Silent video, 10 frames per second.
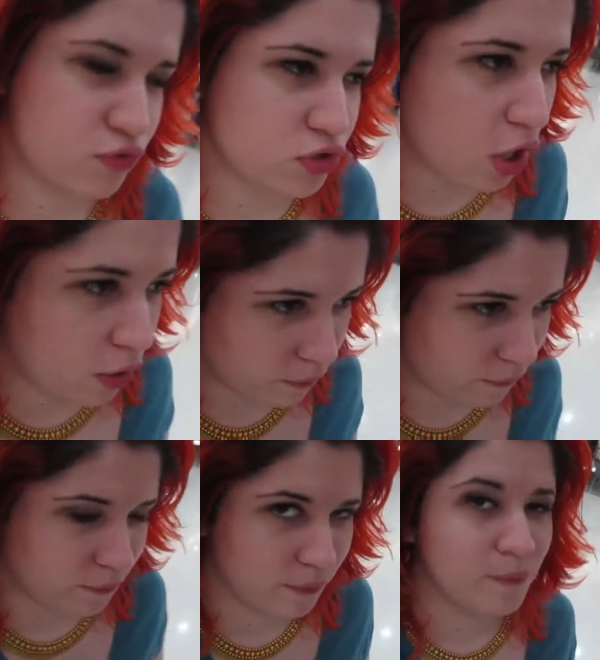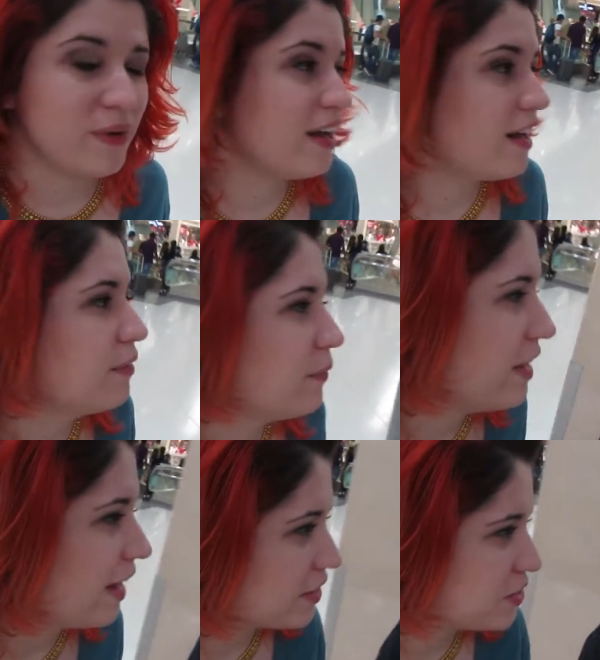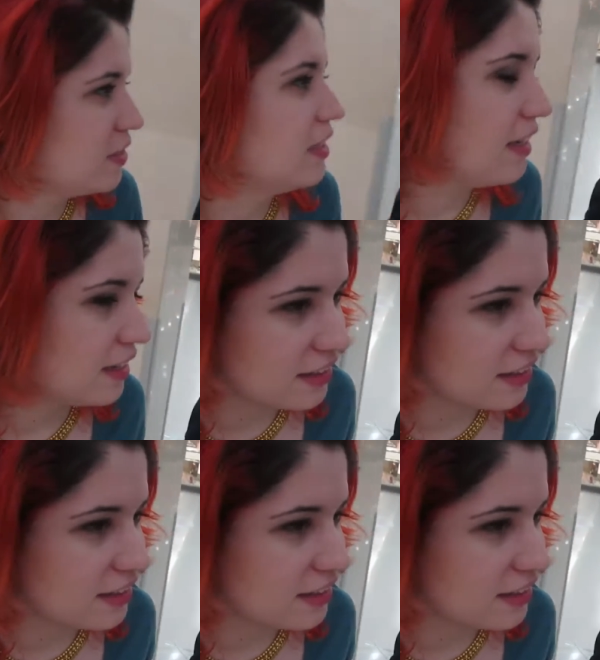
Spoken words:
So where are we actually?